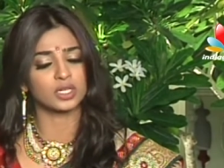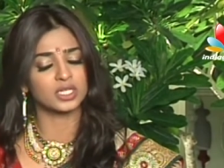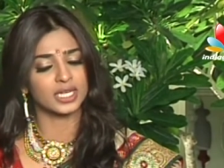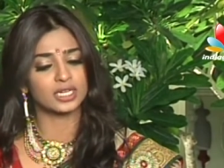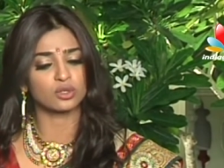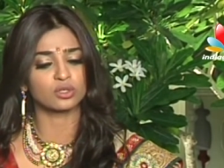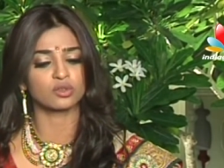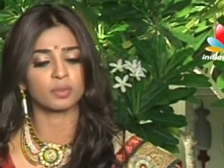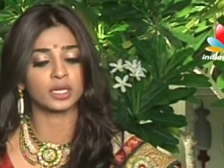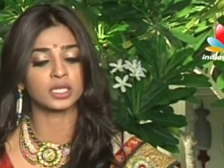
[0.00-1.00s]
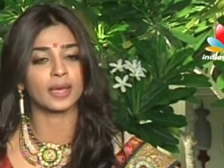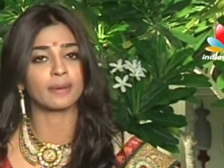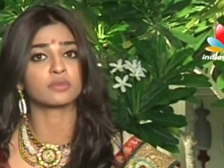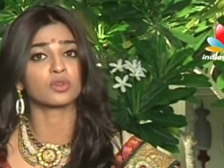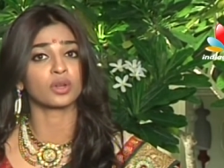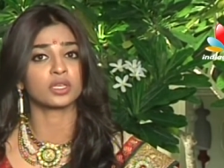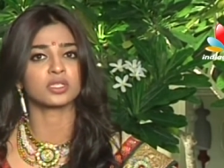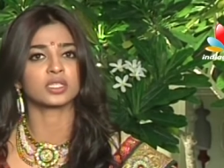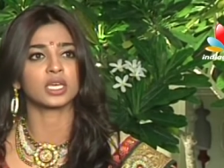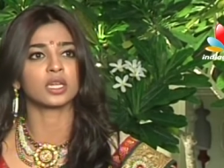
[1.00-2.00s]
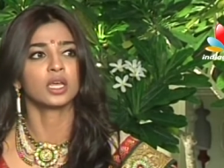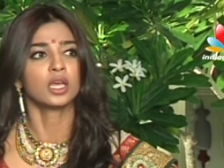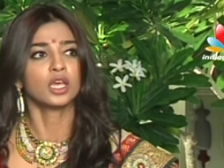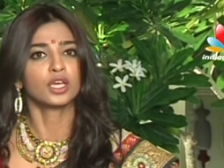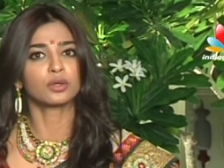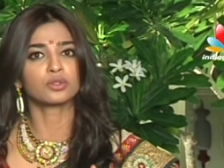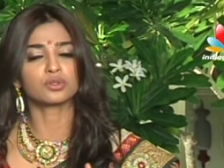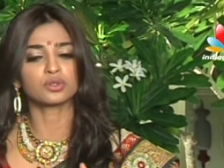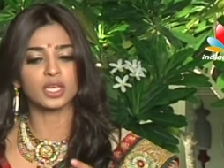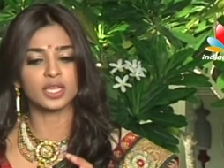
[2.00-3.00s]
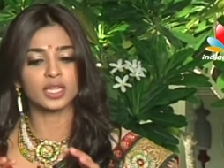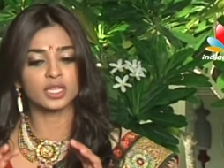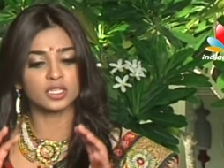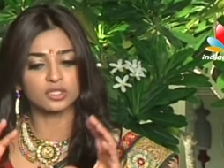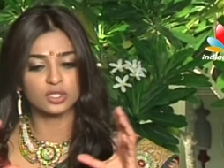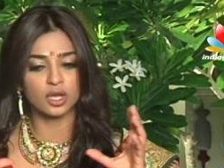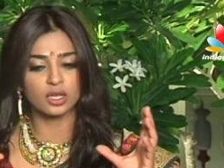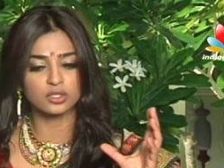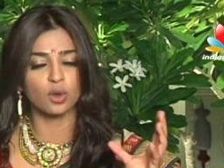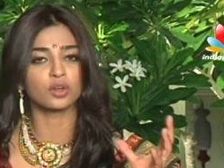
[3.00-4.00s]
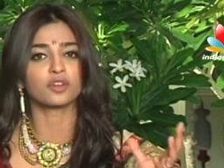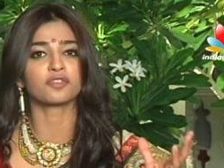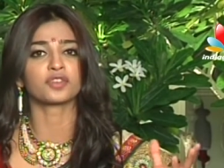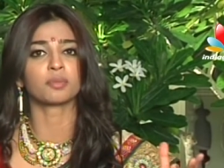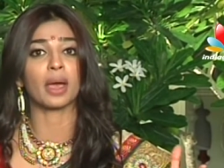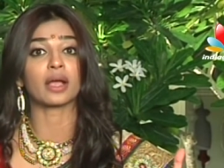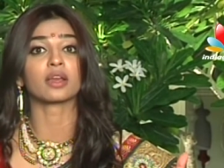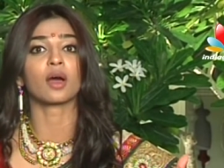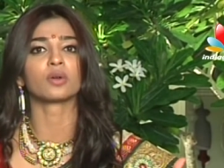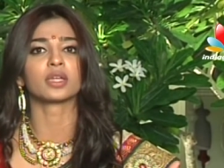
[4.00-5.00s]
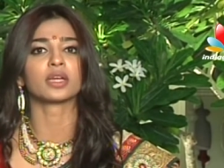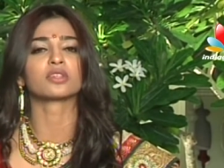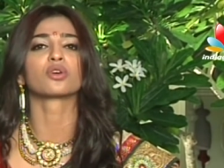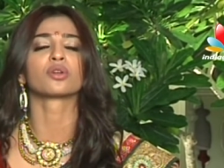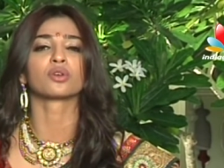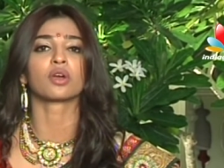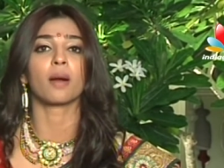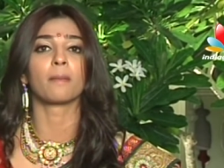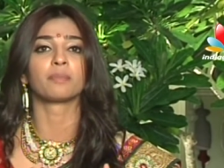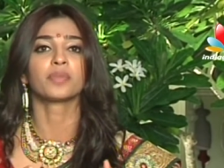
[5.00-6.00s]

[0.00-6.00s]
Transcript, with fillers: on sets also many times during scene he used to say that this is sort of the background that is going to come